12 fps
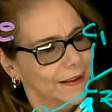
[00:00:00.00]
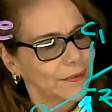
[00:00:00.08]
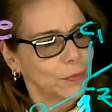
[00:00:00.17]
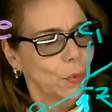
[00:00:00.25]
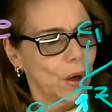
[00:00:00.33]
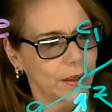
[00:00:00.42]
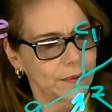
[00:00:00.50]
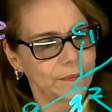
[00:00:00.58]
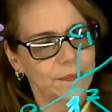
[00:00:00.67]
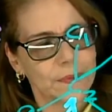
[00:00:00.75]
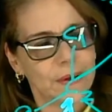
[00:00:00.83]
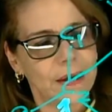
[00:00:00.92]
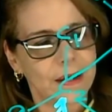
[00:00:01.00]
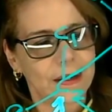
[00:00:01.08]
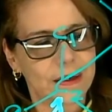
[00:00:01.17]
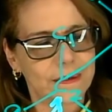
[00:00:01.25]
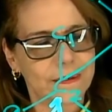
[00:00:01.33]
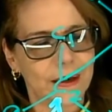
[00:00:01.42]
one
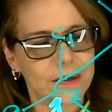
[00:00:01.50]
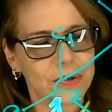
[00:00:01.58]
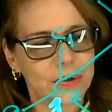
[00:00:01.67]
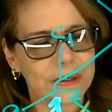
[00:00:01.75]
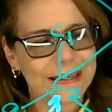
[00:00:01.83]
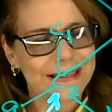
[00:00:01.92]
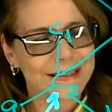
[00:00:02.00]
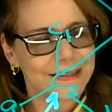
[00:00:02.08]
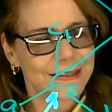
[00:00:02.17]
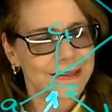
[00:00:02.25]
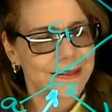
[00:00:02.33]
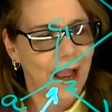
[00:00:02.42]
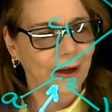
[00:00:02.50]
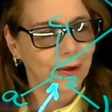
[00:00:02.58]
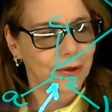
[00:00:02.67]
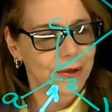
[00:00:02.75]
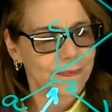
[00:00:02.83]
is actually staggered